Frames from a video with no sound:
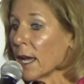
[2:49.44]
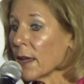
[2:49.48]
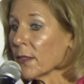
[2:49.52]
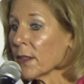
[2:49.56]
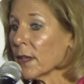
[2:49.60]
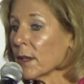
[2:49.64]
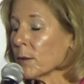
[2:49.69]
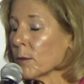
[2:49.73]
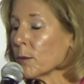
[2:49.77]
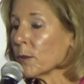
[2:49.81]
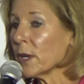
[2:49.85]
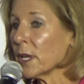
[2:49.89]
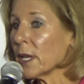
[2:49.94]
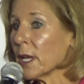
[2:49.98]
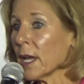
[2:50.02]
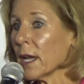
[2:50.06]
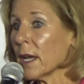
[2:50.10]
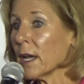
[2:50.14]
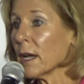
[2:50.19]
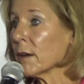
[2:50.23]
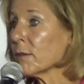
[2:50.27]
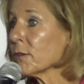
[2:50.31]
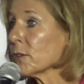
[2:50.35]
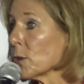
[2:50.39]
And then we
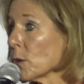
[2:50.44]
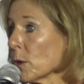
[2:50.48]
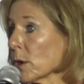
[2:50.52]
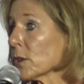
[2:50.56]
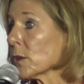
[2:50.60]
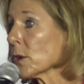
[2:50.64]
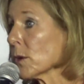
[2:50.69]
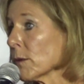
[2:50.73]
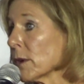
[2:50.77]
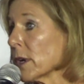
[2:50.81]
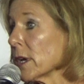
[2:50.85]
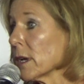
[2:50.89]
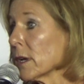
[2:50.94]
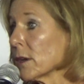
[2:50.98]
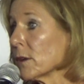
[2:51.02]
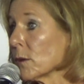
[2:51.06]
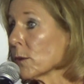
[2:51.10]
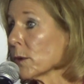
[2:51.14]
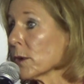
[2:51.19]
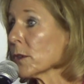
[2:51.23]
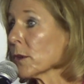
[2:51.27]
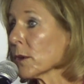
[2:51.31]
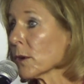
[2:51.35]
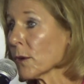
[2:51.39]
have North Korea.
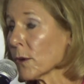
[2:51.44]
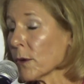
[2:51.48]
North